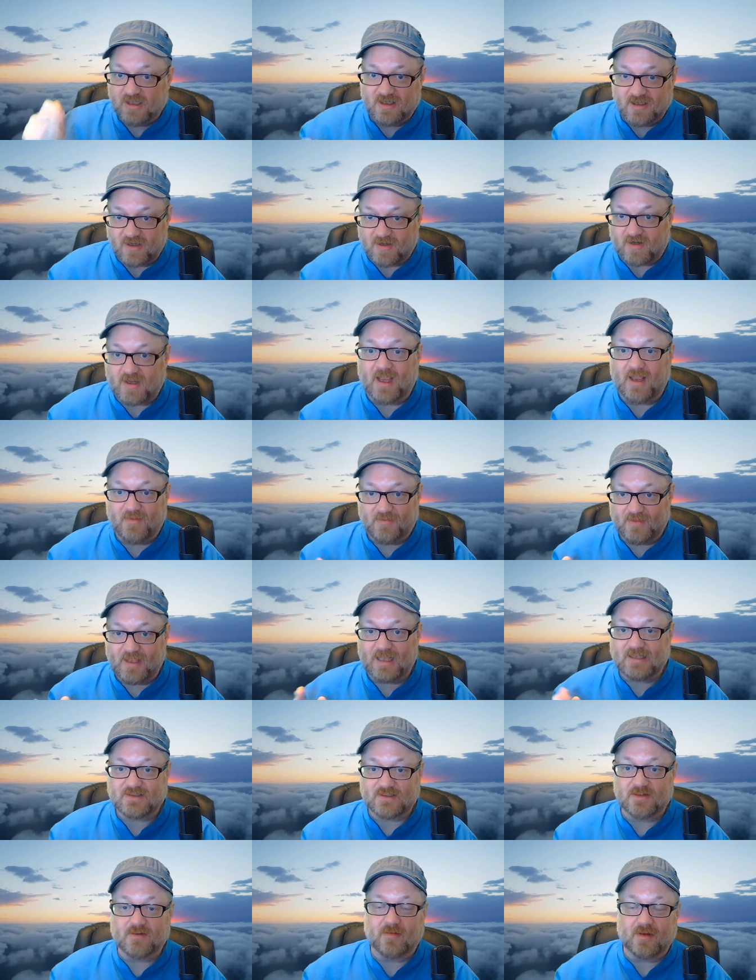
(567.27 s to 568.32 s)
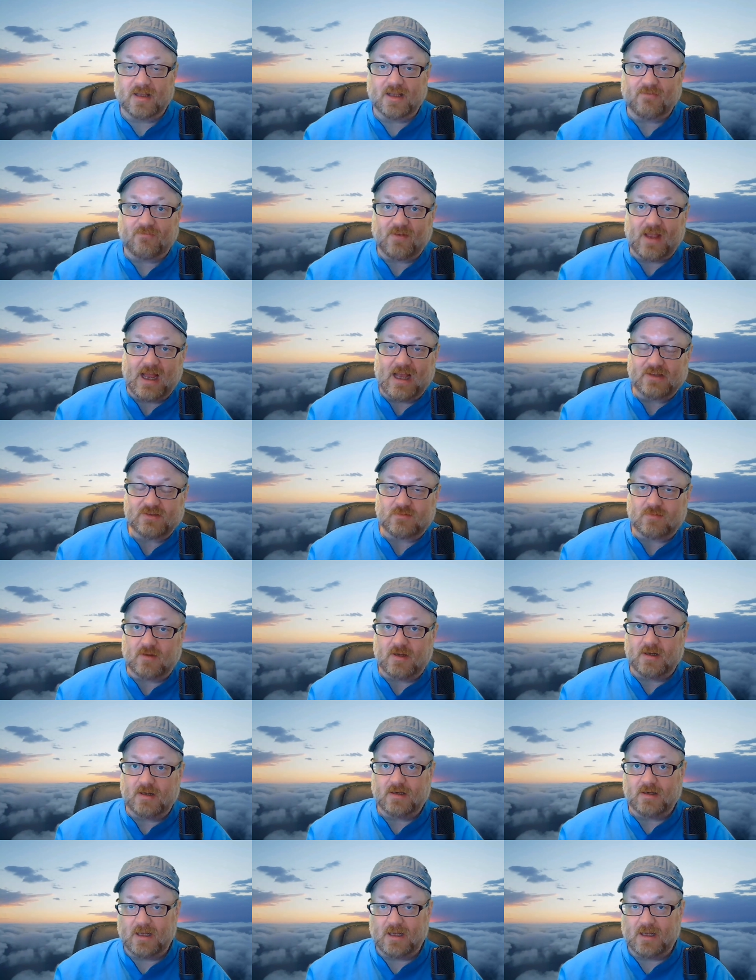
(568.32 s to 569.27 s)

okay? That's the really fast one.